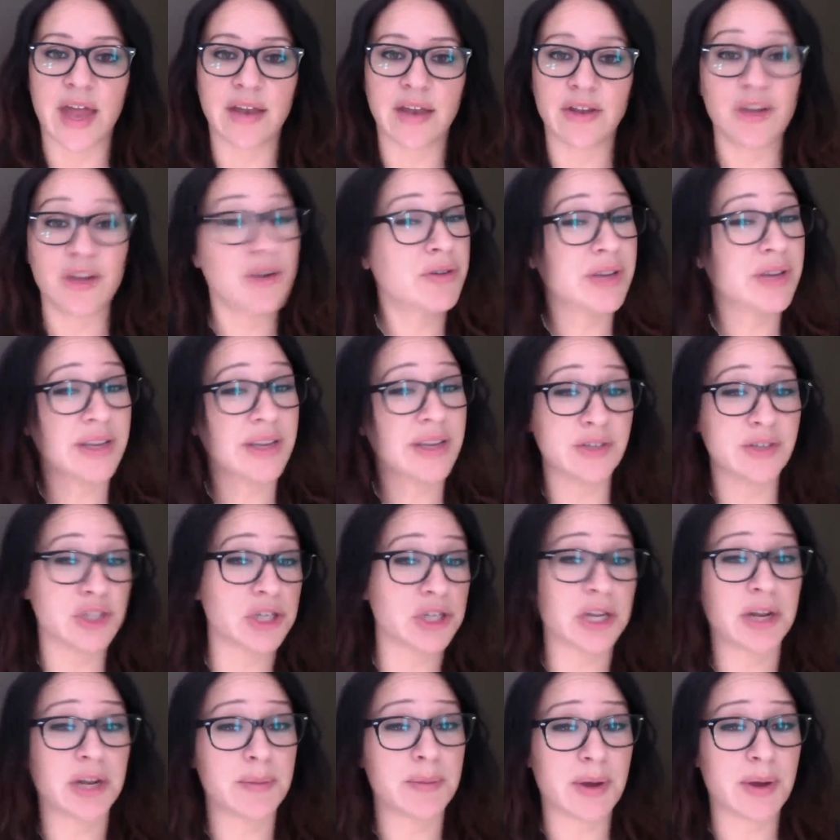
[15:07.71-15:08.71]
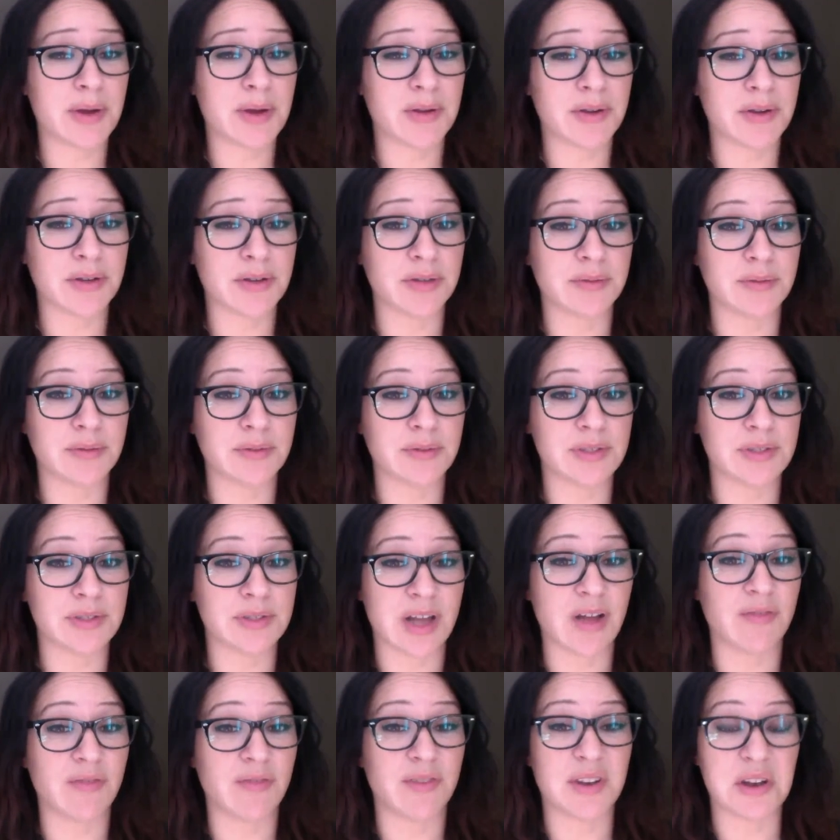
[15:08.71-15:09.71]
you don't give a shit about
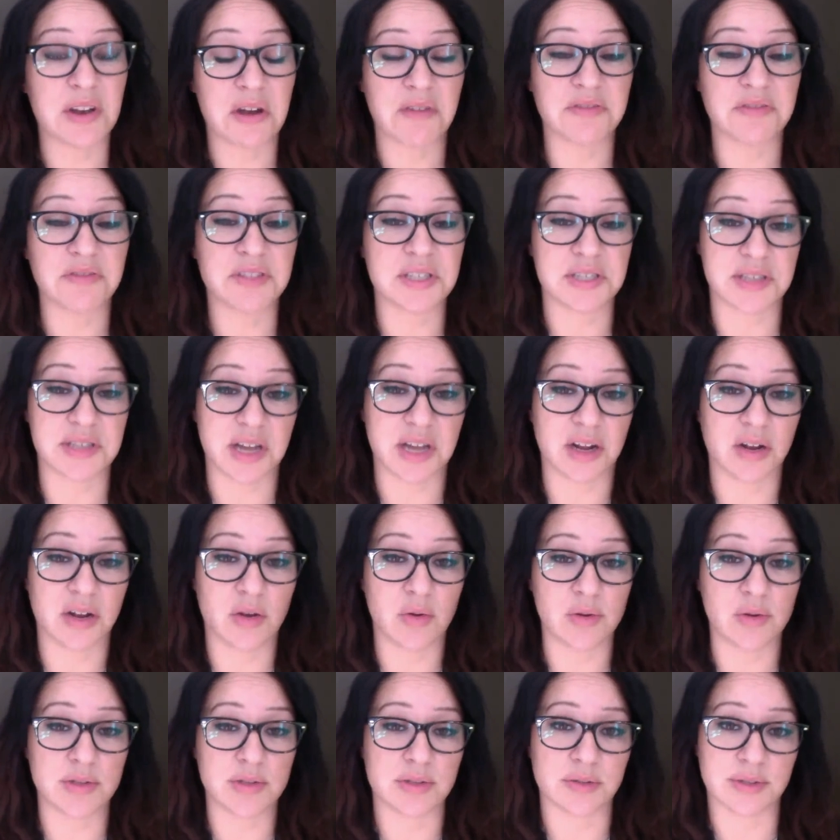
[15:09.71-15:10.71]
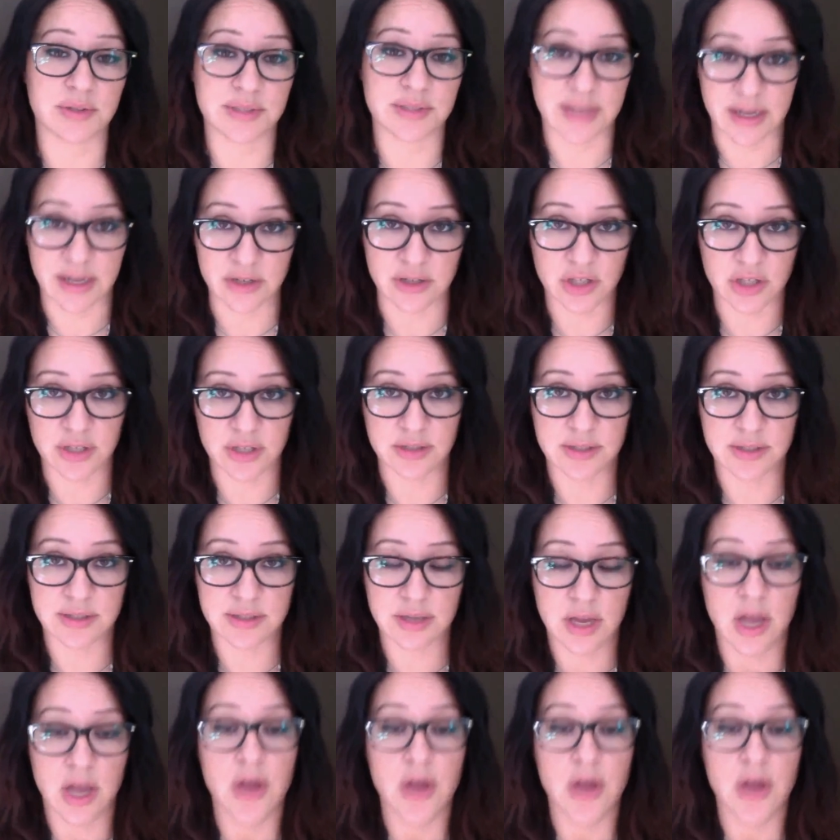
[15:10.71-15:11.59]
yourself enough to set goals or intentions.